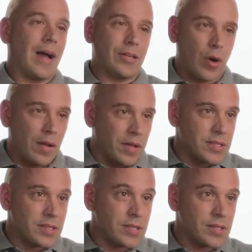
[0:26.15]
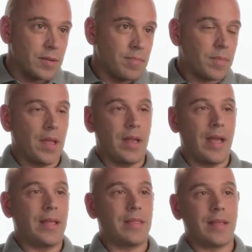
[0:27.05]
hydraulic system. And
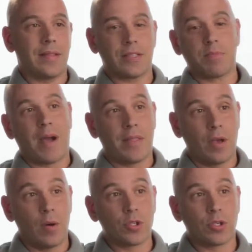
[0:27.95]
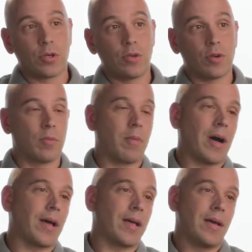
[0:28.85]
anything that's by the ocean or
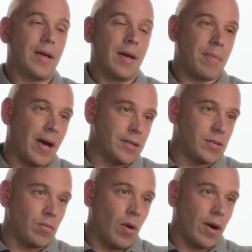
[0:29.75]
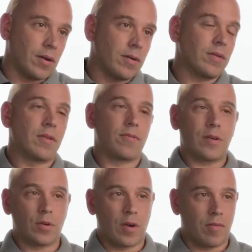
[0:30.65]
by bodies of water, the
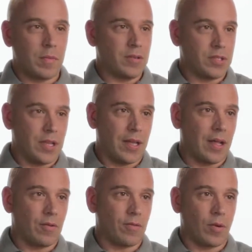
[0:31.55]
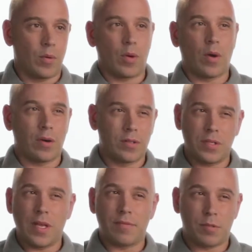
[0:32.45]
federal government or state of California requires
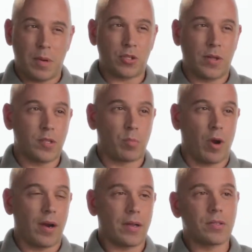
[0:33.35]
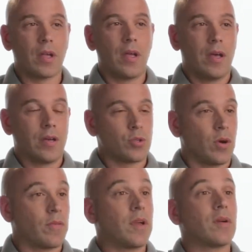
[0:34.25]
it to have specialized products.
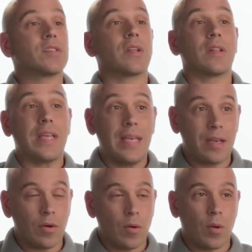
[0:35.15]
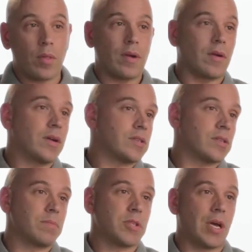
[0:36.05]
So if there is a leak or there is
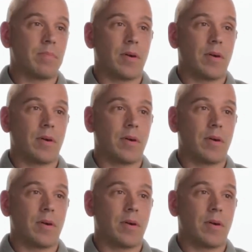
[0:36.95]
some type